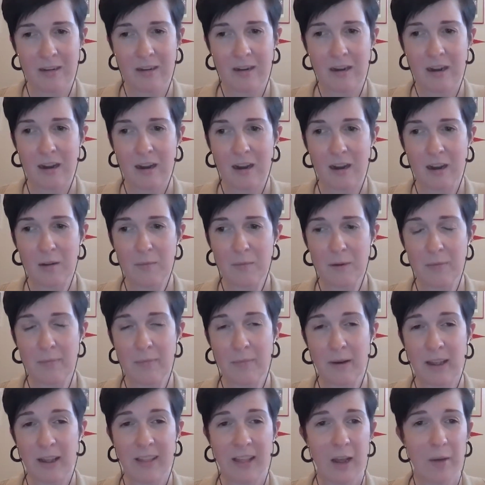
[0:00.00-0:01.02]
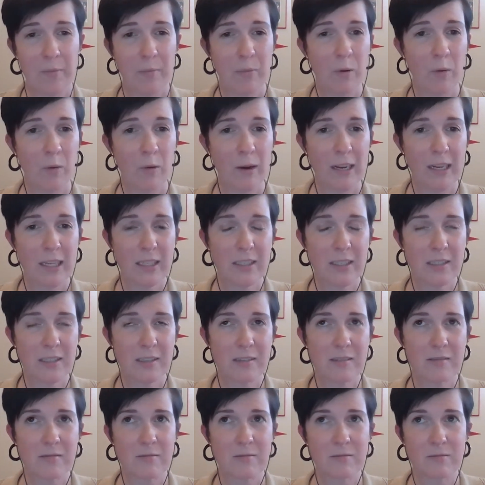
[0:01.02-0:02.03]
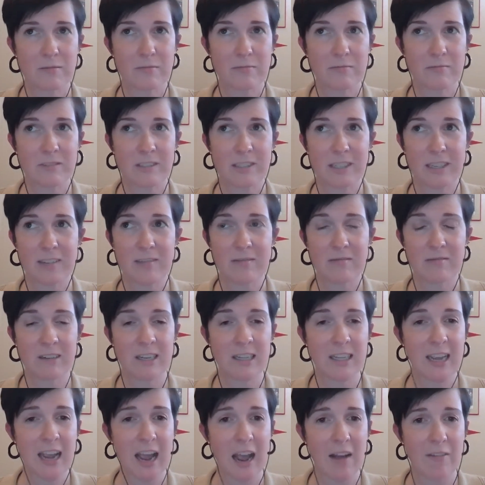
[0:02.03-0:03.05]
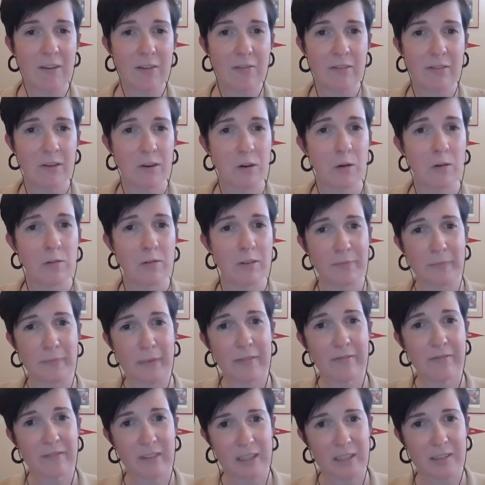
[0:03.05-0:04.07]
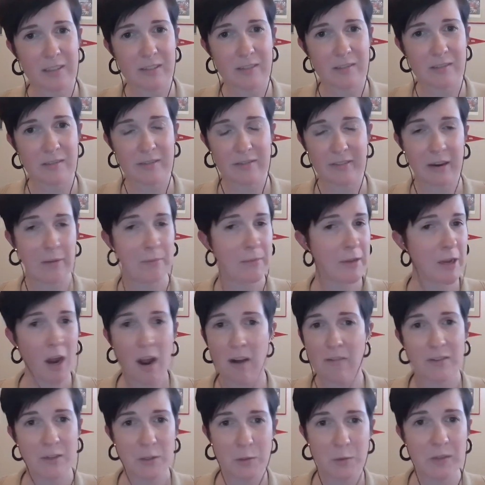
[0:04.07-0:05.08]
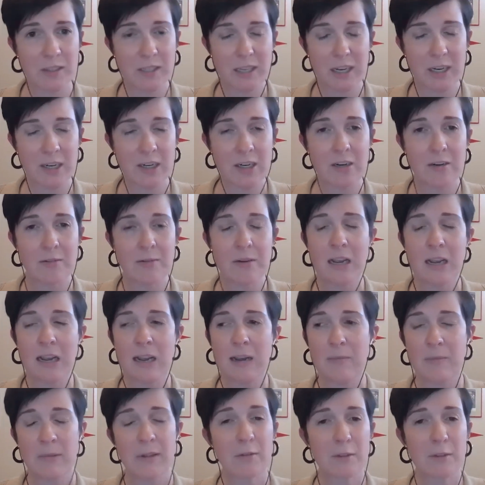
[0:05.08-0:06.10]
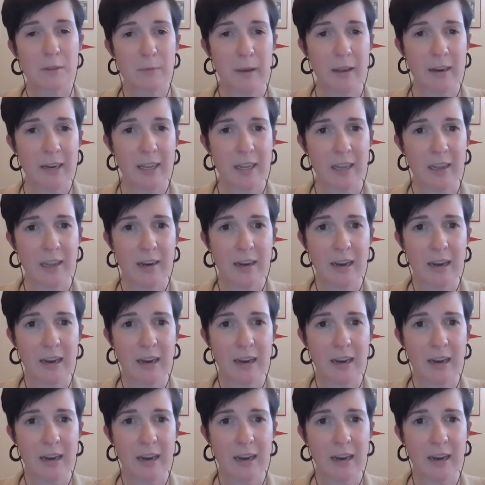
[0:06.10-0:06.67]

And by that point, didn't really have a foothold in Memphis. The family office was here, but that was about it.